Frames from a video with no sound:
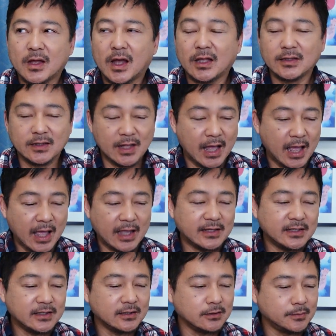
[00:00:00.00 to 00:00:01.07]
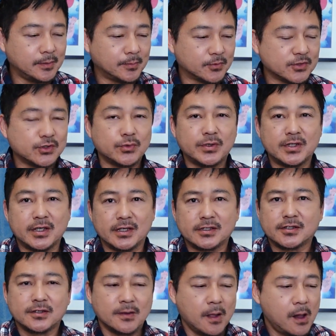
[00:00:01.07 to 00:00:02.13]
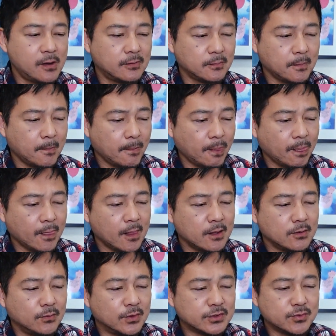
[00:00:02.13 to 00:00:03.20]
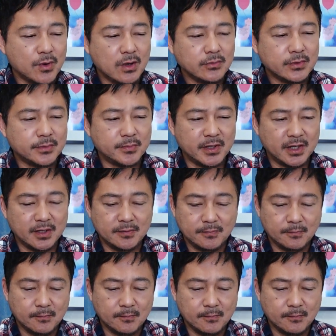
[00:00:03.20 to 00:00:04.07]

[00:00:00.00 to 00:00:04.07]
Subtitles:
I need a little bit more sweetness. What's wrong with me?